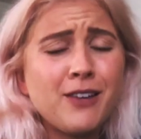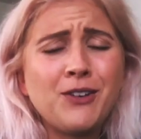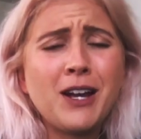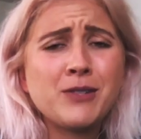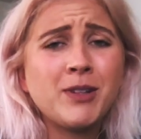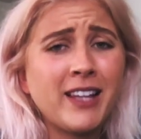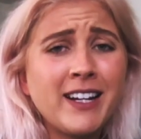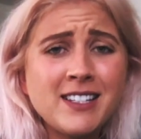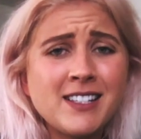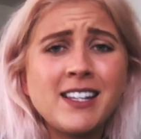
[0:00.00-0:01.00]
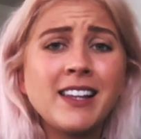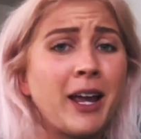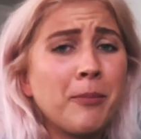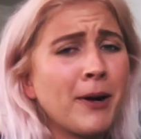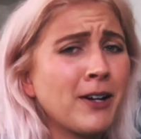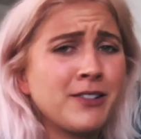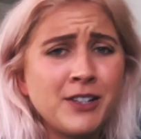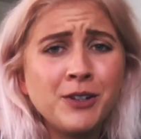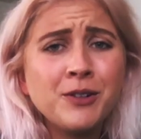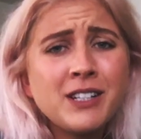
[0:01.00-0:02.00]
If you guys would like to see like a part
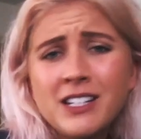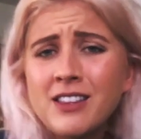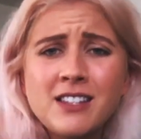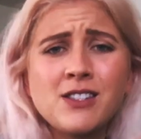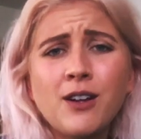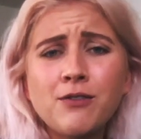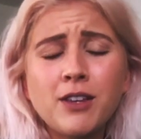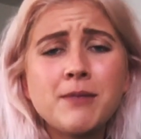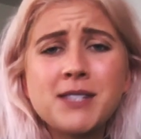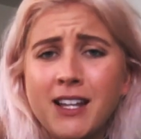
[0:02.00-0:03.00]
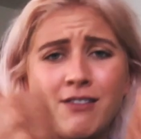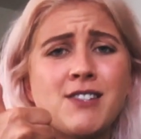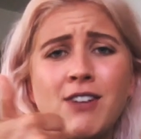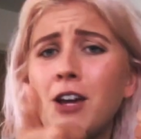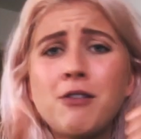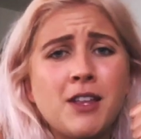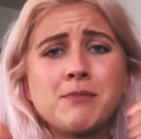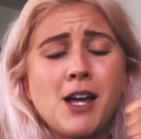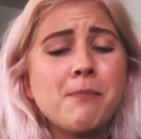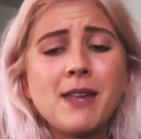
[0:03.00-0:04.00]
two to this thrift flips, give this video a
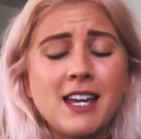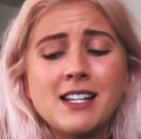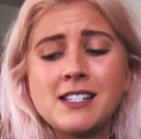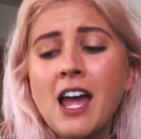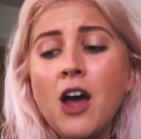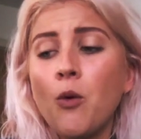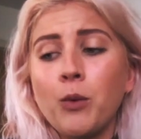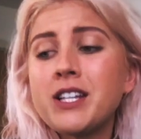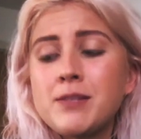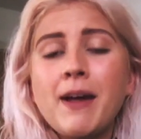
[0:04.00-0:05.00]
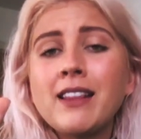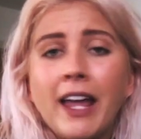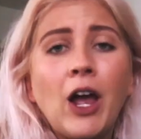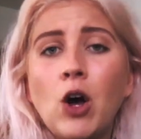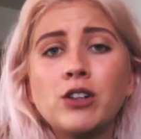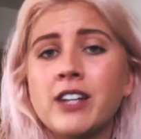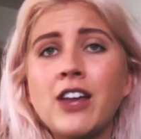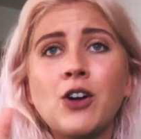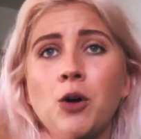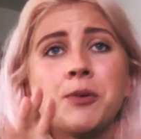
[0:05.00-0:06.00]
thumbs up, because we spent like all
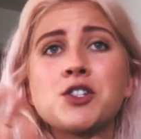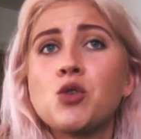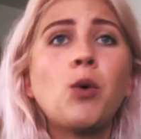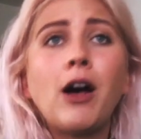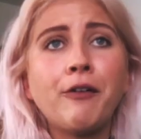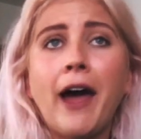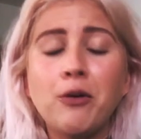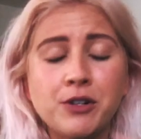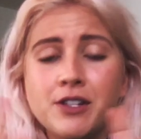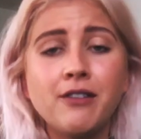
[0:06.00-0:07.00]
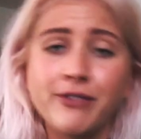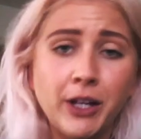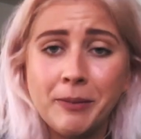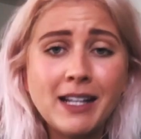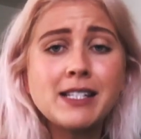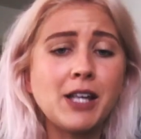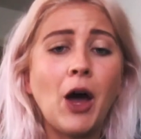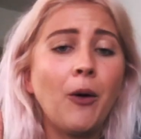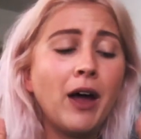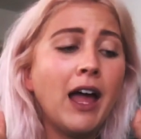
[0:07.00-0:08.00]
together almost twelve hours of filming,
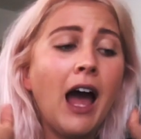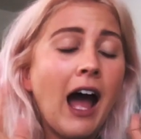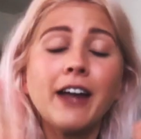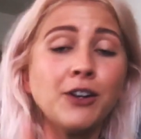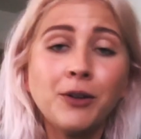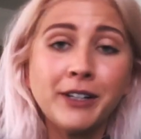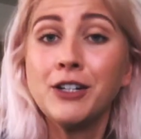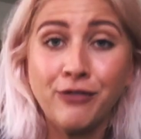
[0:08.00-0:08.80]
so I could only do